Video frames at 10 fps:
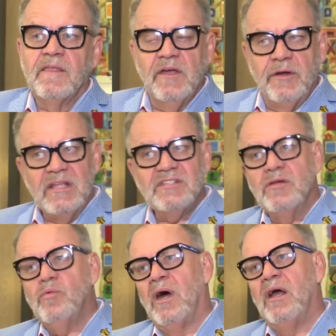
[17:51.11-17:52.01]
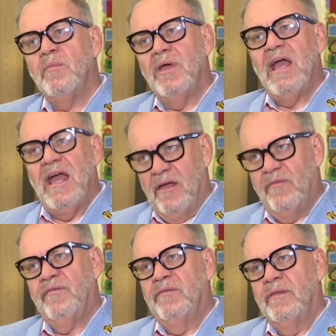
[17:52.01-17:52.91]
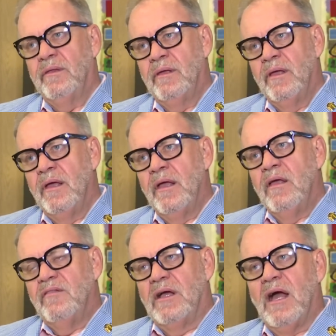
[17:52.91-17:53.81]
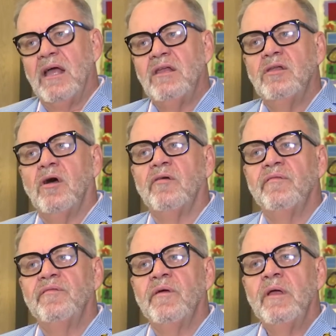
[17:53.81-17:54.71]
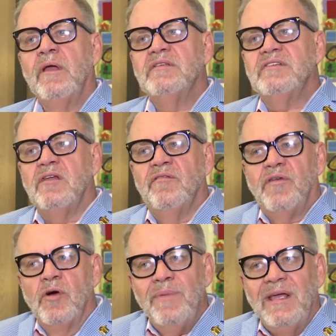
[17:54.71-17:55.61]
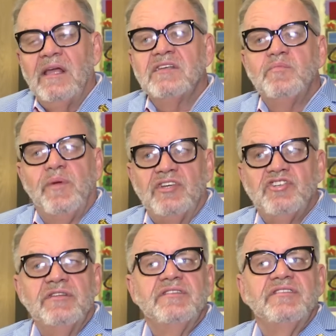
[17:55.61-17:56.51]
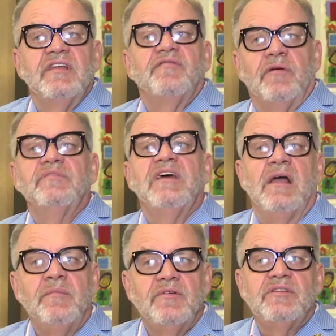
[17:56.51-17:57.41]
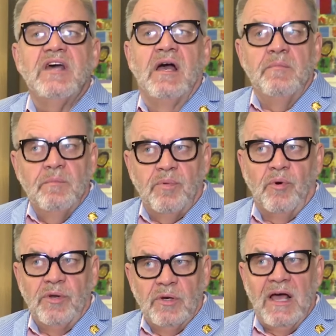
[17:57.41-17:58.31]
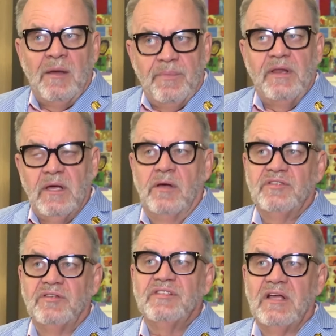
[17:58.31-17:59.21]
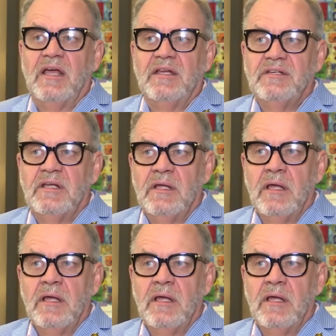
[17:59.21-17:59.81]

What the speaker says: The reason why we have the kind of xenophobic expressions that from time to time boil up in our society